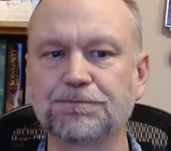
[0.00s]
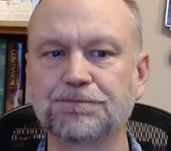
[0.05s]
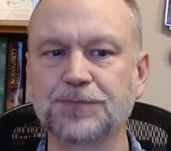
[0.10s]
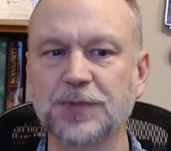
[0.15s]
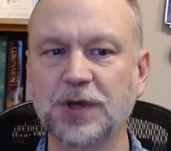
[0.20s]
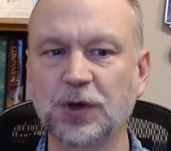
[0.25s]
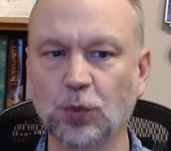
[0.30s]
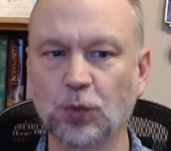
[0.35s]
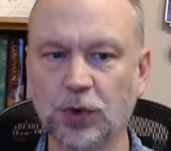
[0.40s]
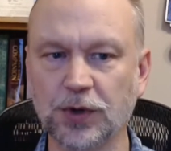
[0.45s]

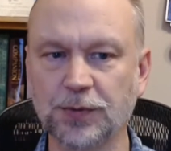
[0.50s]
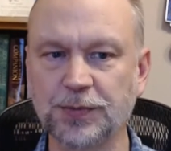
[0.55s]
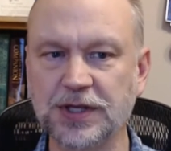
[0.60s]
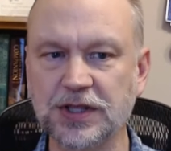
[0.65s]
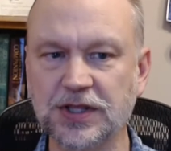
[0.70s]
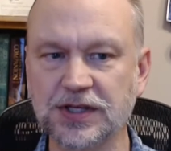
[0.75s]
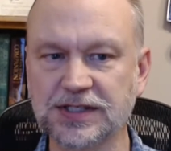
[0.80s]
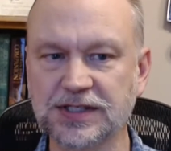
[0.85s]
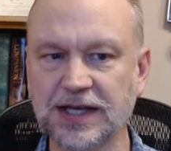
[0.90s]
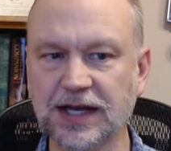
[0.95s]
It will be
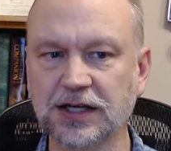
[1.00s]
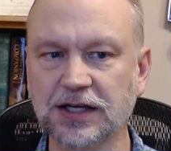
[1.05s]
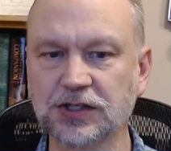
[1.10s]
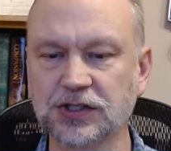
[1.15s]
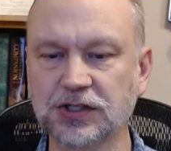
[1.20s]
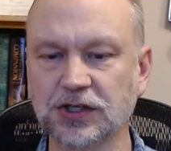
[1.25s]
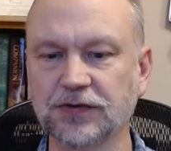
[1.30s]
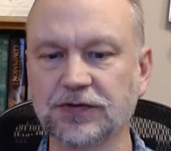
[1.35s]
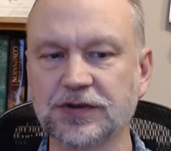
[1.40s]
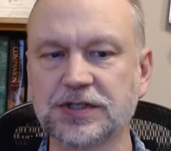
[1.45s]
the second
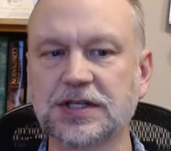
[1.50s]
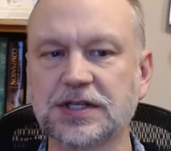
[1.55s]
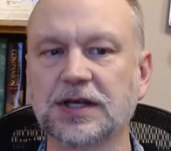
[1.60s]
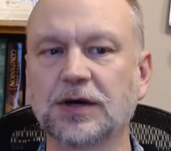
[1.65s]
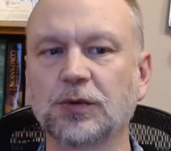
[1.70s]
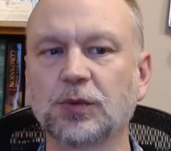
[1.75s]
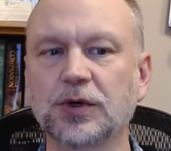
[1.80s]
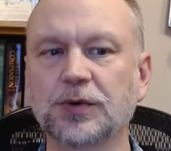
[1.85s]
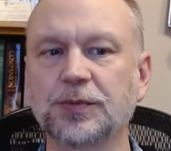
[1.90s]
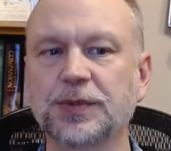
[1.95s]
service
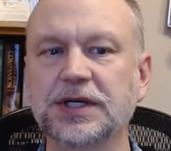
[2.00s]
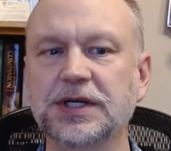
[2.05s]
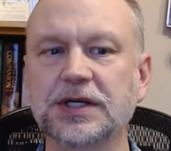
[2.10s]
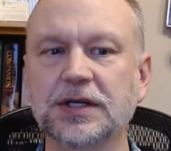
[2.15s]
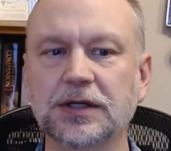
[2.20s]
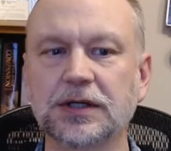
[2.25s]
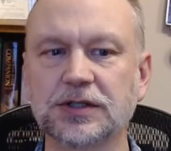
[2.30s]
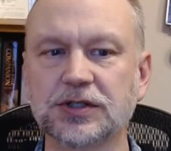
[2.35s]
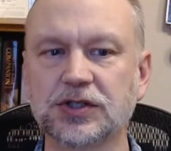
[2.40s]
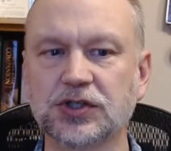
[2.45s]
that will be
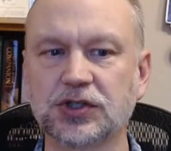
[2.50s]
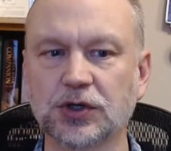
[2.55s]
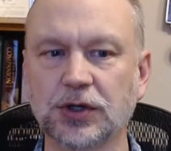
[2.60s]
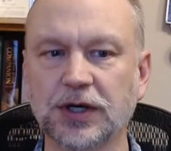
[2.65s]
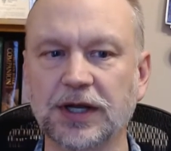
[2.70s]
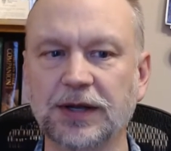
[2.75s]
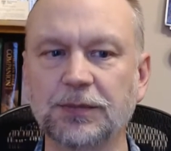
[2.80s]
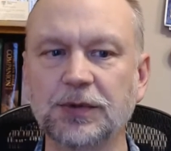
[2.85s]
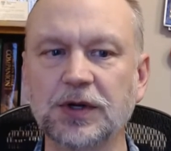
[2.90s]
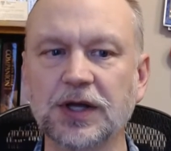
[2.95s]

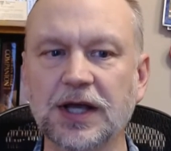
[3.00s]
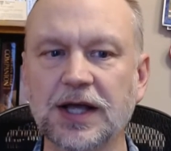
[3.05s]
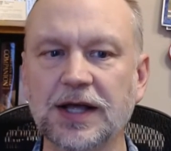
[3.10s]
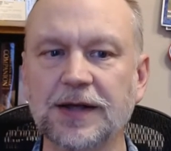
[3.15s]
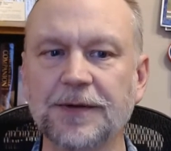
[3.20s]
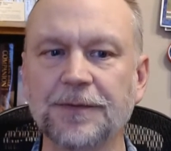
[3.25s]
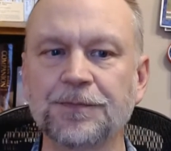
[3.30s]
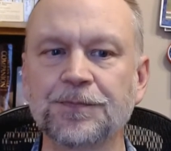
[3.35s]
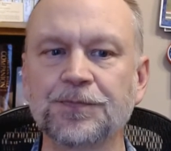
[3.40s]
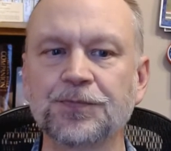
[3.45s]
streamed.
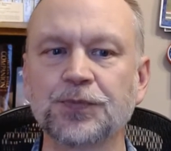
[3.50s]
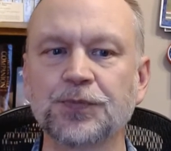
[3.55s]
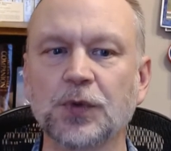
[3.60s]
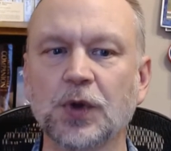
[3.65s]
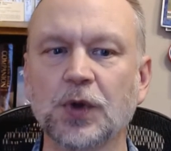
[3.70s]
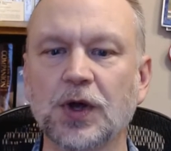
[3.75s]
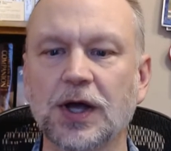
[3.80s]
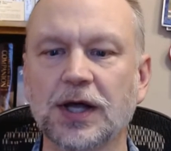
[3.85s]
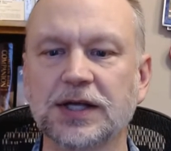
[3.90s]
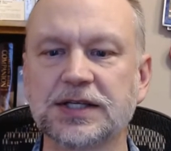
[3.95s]

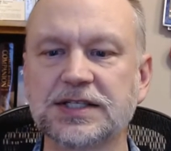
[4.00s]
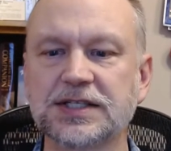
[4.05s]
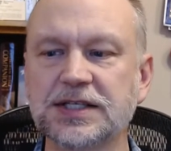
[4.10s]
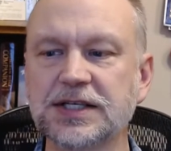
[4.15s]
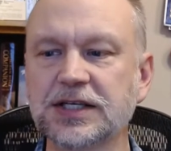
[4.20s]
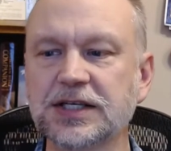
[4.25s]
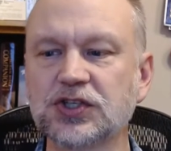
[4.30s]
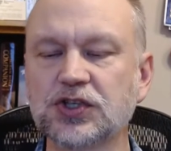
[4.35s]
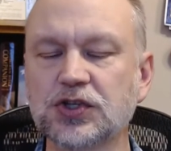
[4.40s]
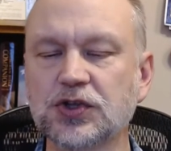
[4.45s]

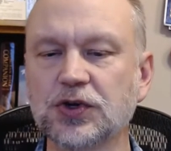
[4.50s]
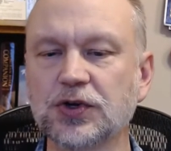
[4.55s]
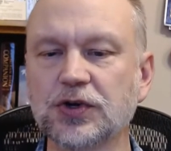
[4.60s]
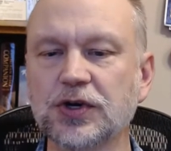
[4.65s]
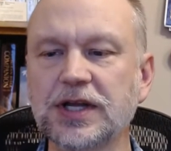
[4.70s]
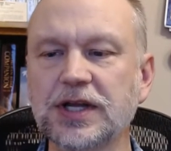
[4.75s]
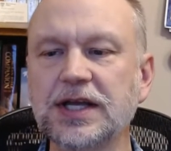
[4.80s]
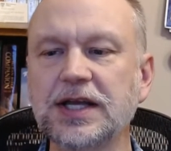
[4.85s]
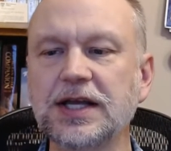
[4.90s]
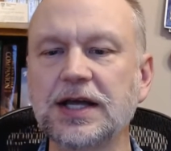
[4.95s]

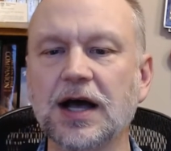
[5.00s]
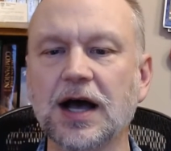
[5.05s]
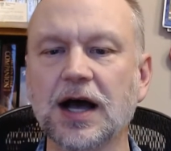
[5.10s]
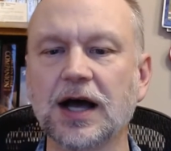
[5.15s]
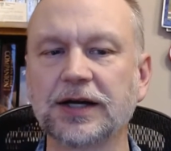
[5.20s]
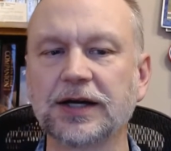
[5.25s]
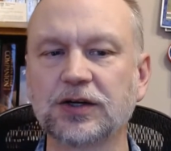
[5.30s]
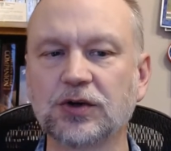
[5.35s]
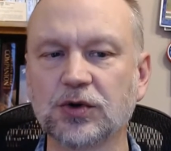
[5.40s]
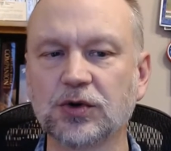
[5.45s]
6:30
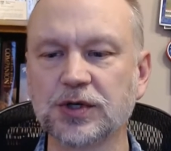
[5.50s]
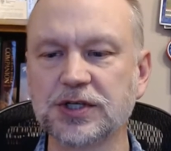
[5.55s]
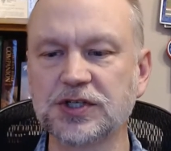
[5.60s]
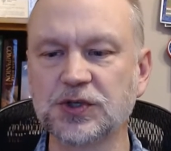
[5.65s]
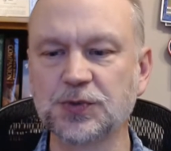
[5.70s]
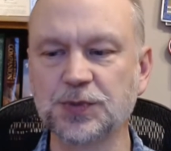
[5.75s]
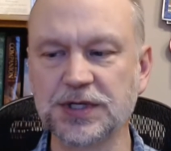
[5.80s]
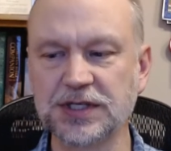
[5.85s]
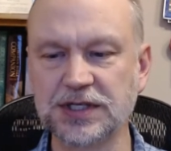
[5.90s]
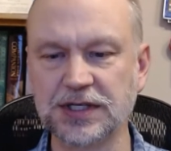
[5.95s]
on
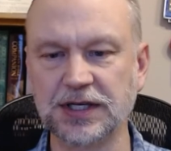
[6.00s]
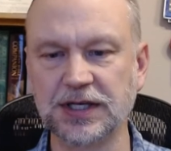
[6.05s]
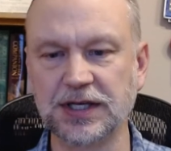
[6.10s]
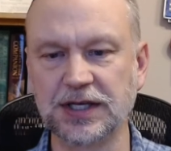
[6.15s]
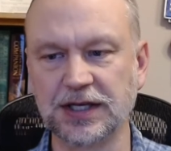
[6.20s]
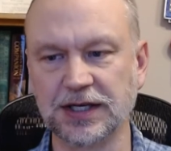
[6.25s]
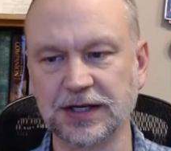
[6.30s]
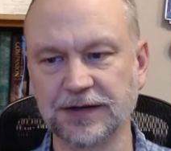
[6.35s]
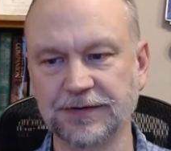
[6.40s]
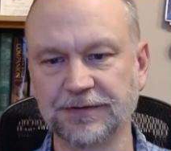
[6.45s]
Christmas
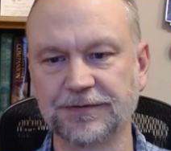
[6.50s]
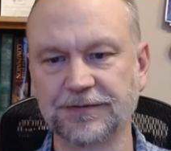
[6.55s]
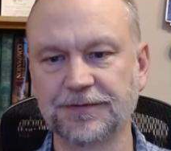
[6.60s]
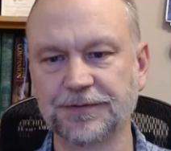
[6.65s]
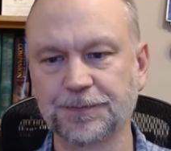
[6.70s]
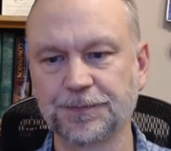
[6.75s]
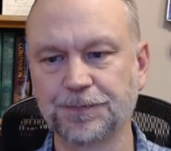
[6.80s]
Eve,